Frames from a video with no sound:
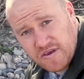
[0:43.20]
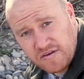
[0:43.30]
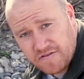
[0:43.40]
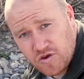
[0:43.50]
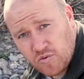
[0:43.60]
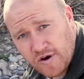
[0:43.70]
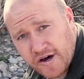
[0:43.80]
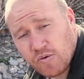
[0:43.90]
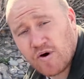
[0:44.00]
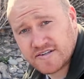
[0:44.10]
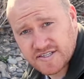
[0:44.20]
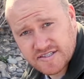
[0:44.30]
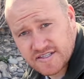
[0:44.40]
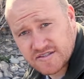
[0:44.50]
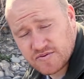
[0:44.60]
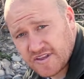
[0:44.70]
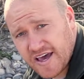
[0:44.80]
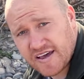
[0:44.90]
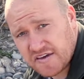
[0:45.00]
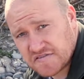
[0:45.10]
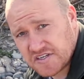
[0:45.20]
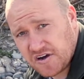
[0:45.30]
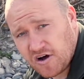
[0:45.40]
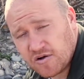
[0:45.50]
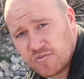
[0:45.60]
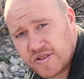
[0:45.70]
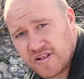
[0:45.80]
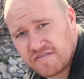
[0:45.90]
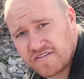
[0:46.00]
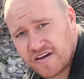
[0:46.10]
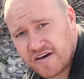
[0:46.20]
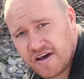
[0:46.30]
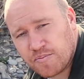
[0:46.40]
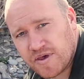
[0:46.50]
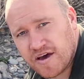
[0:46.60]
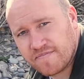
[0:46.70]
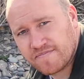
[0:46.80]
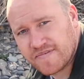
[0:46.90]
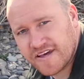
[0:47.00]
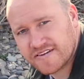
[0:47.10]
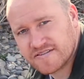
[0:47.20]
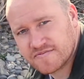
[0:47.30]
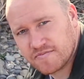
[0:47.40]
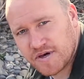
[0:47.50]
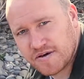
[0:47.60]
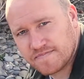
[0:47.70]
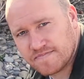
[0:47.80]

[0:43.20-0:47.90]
if you uh, want assistance with that, give us a call. We'd love to help you out. Thanks. Bye.